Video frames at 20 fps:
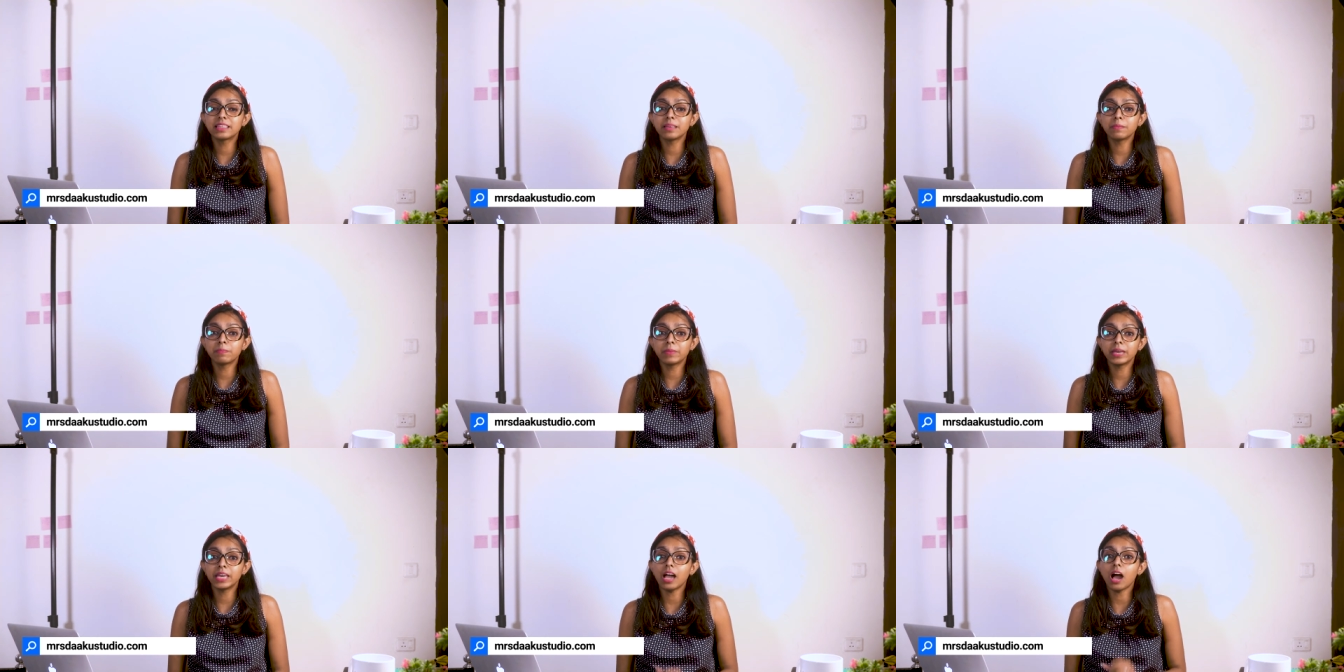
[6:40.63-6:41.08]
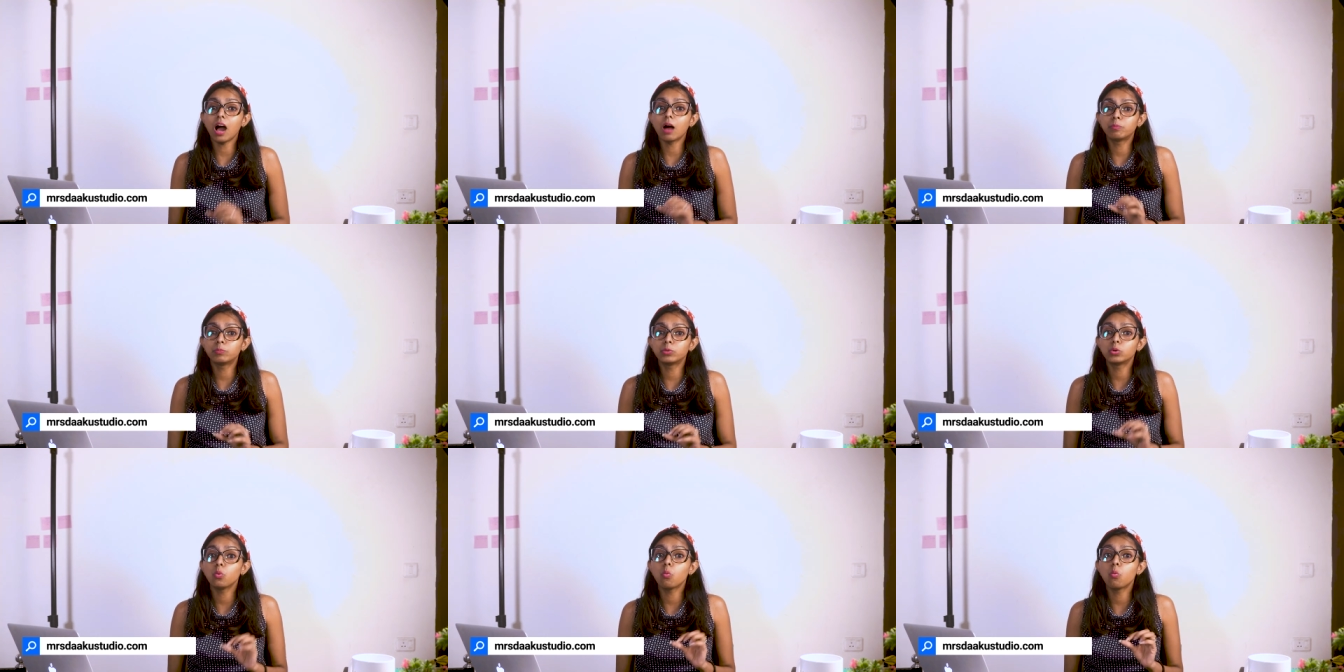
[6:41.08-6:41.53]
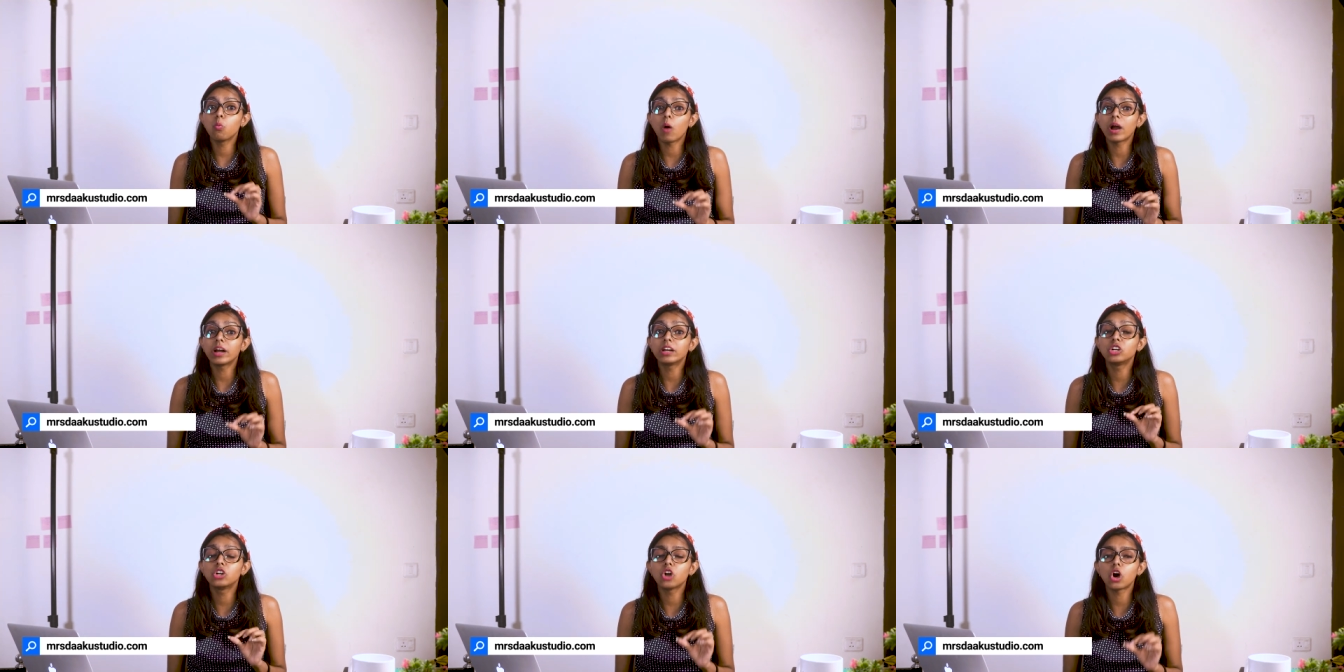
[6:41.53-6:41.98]
they pay up to
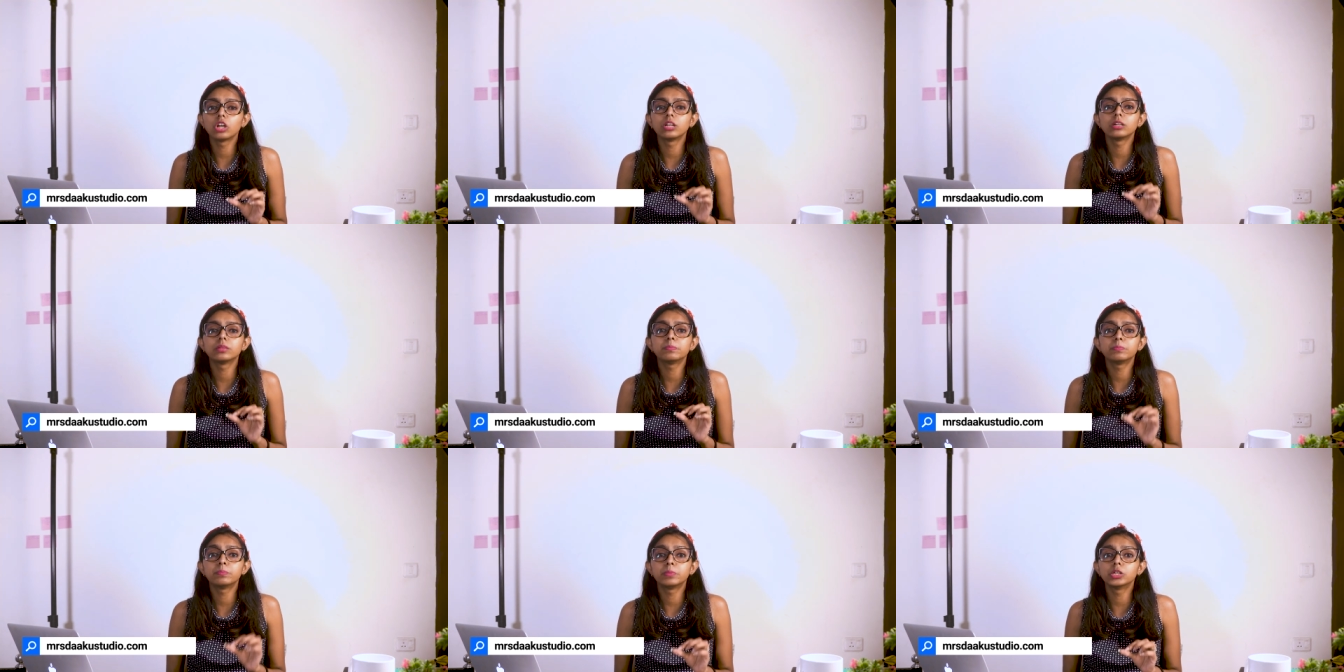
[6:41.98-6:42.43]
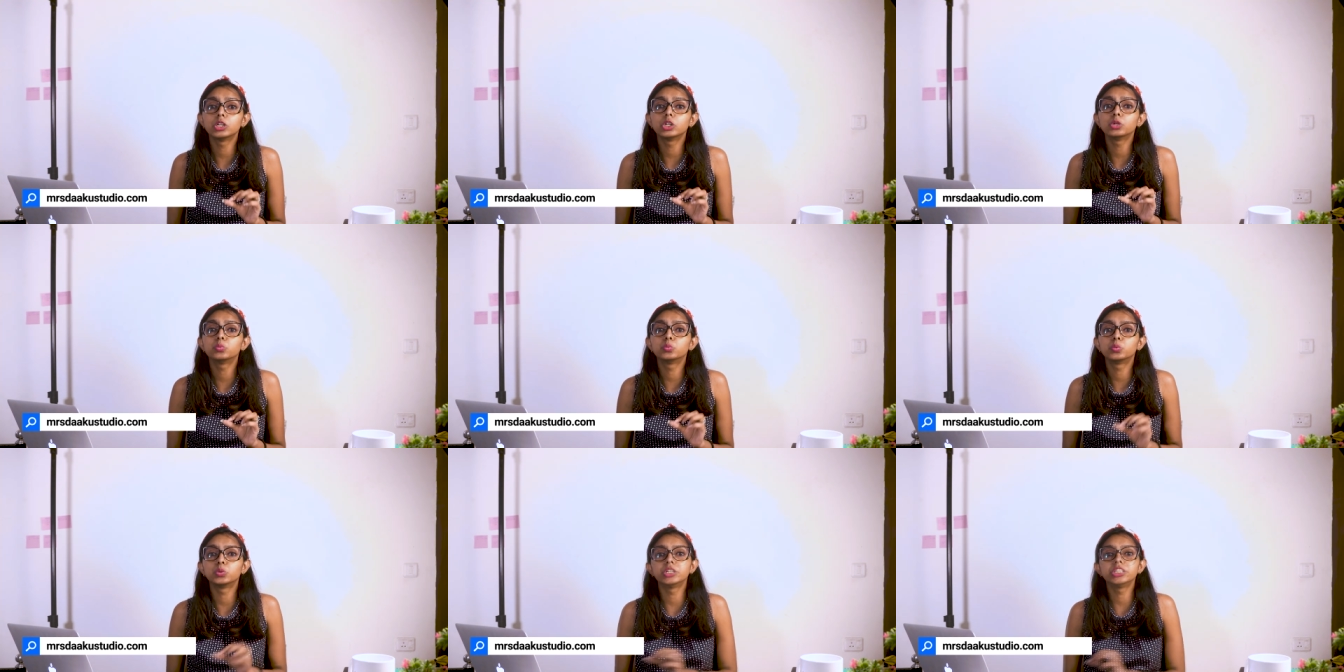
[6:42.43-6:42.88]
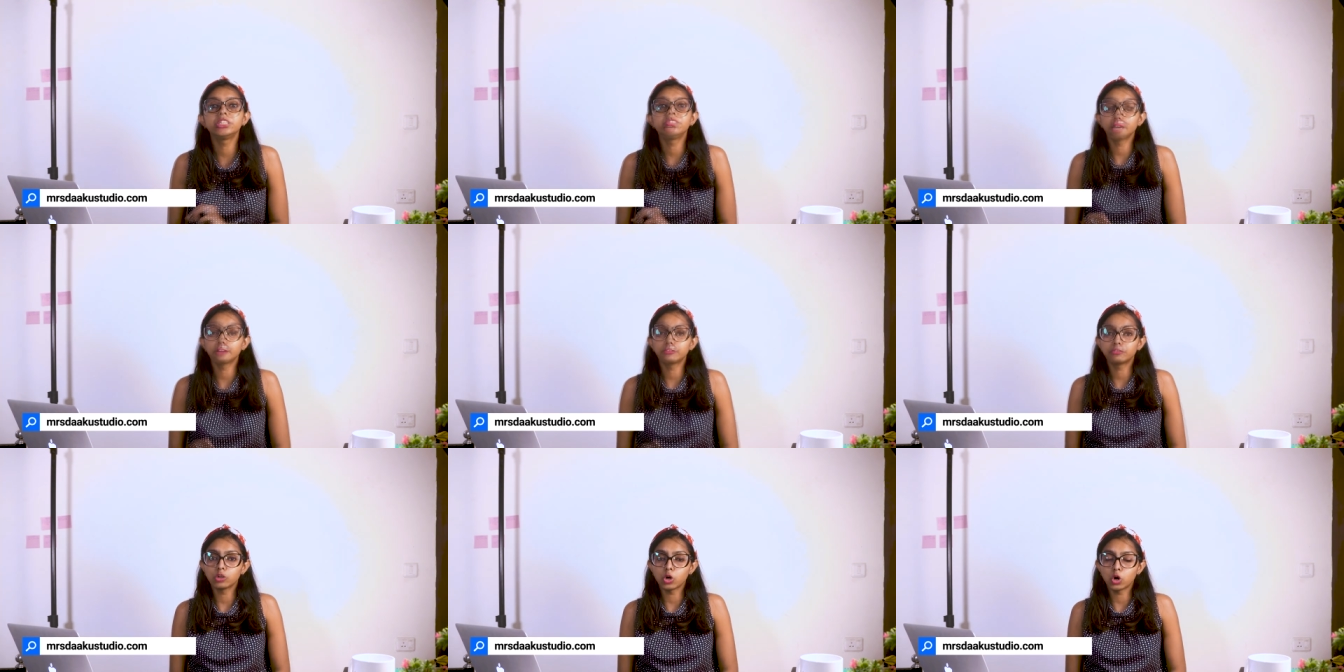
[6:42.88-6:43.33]
$1 per word
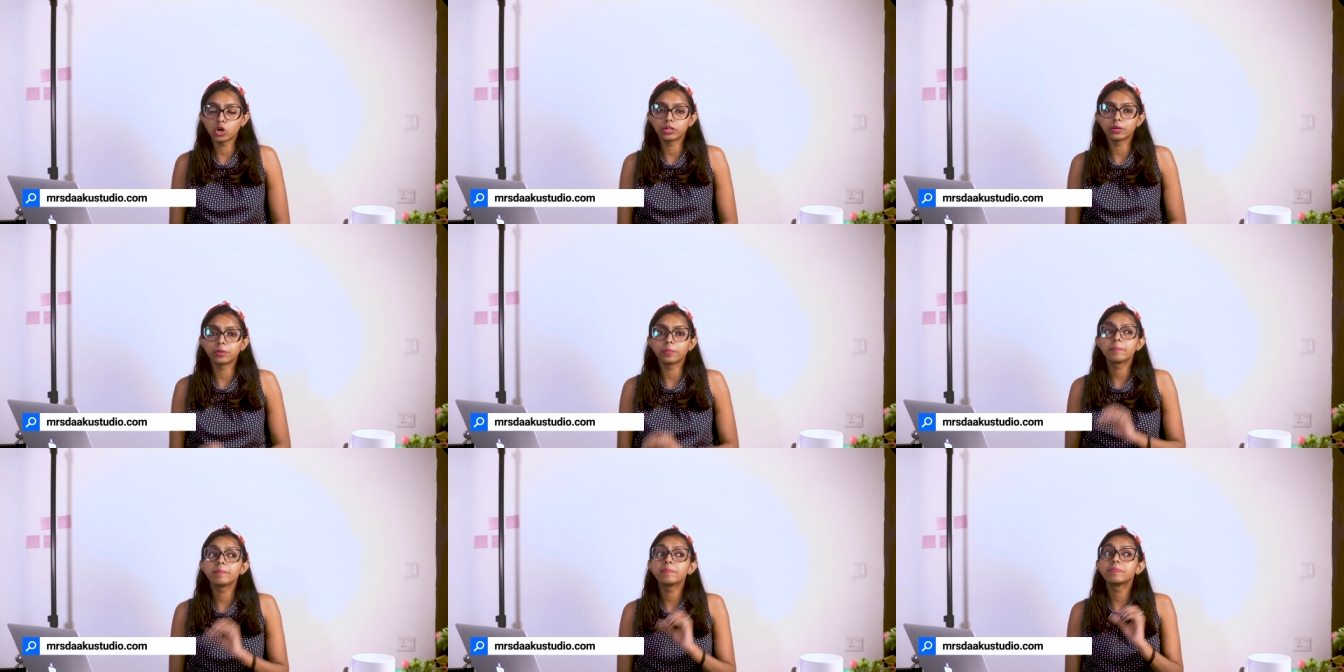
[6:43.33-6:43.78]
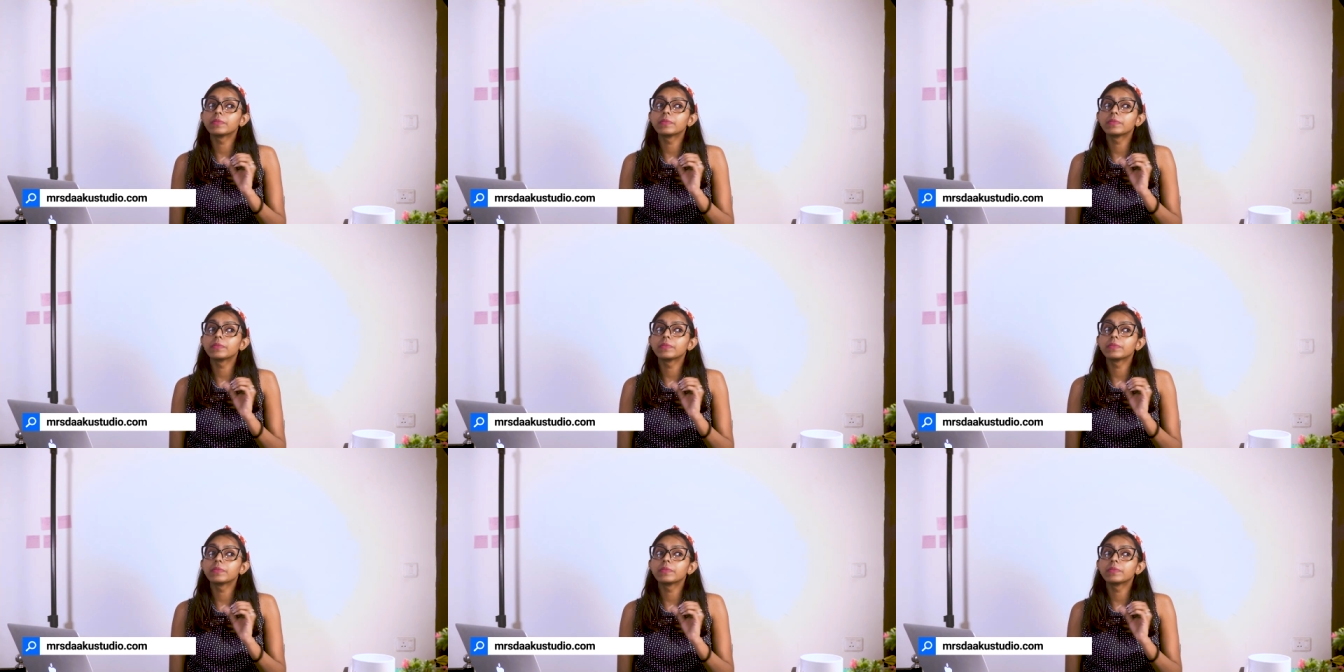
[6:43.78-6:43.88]
if you're